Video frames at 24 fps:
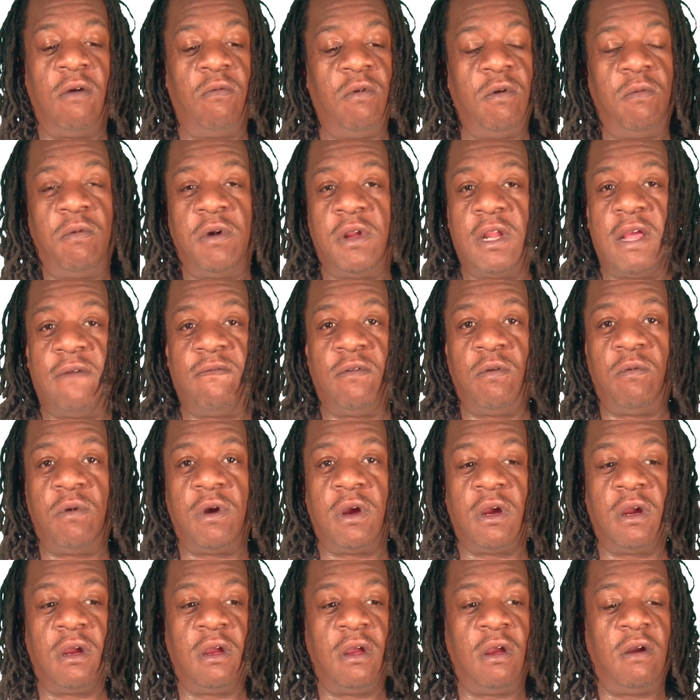We went
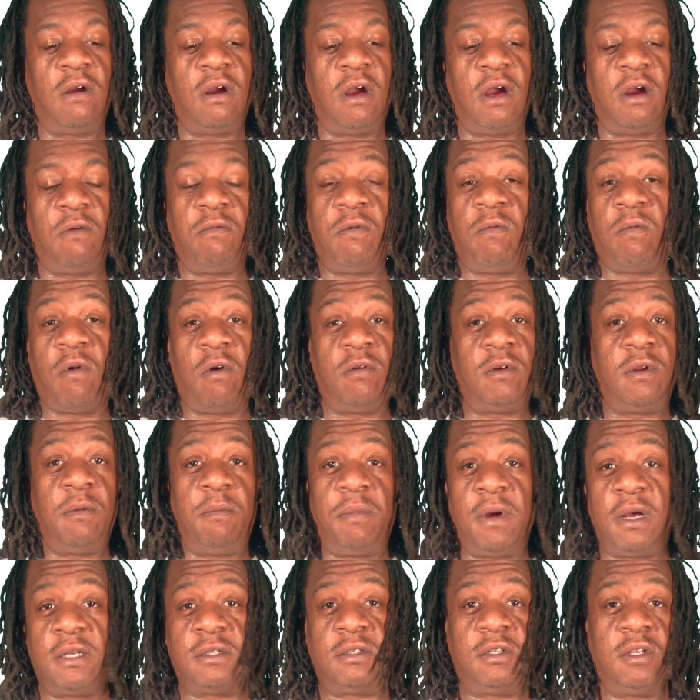everywhere. We rode the
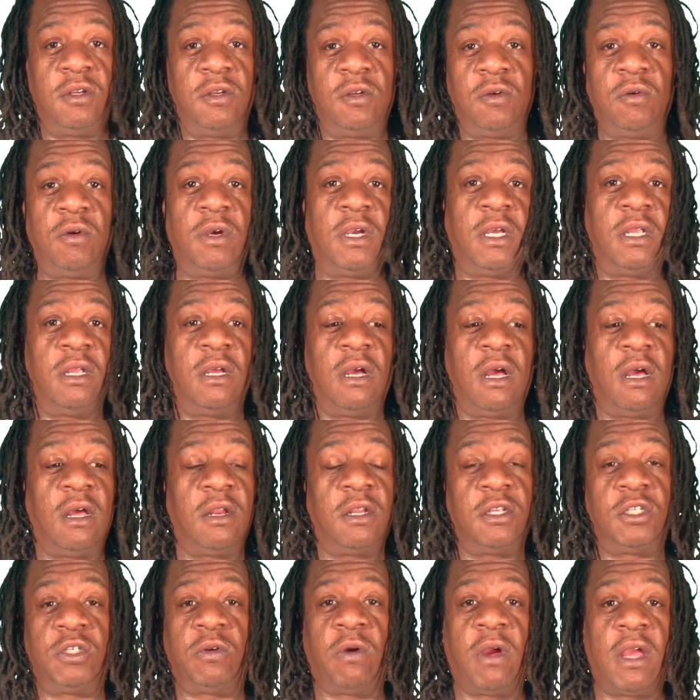bus to do it,
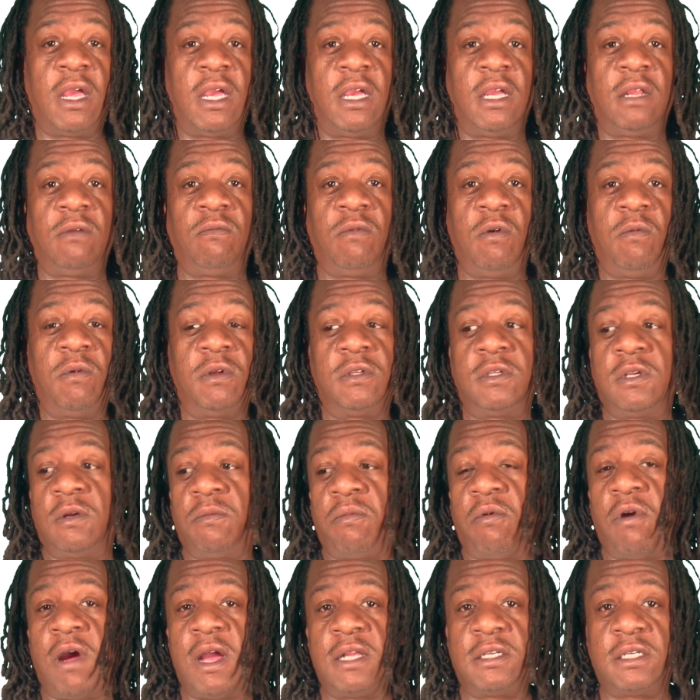the train. We went to the
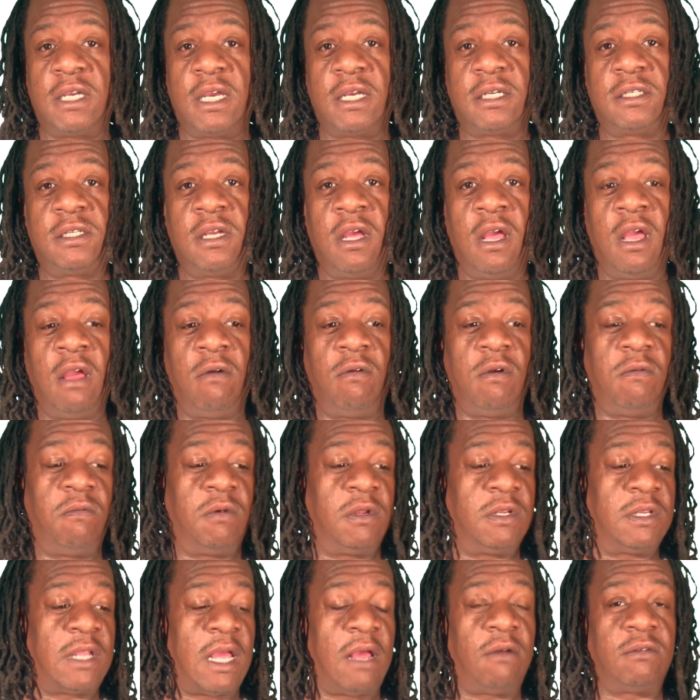projects. We
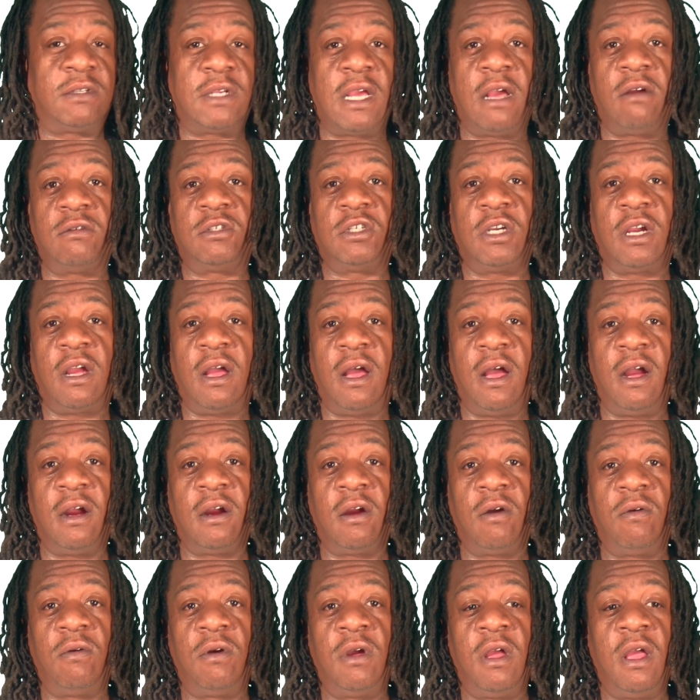went downtown
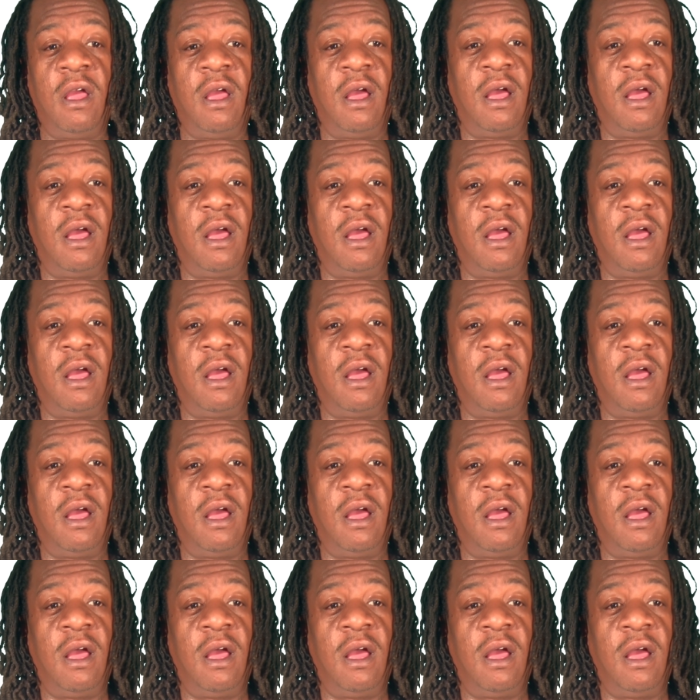Chicago.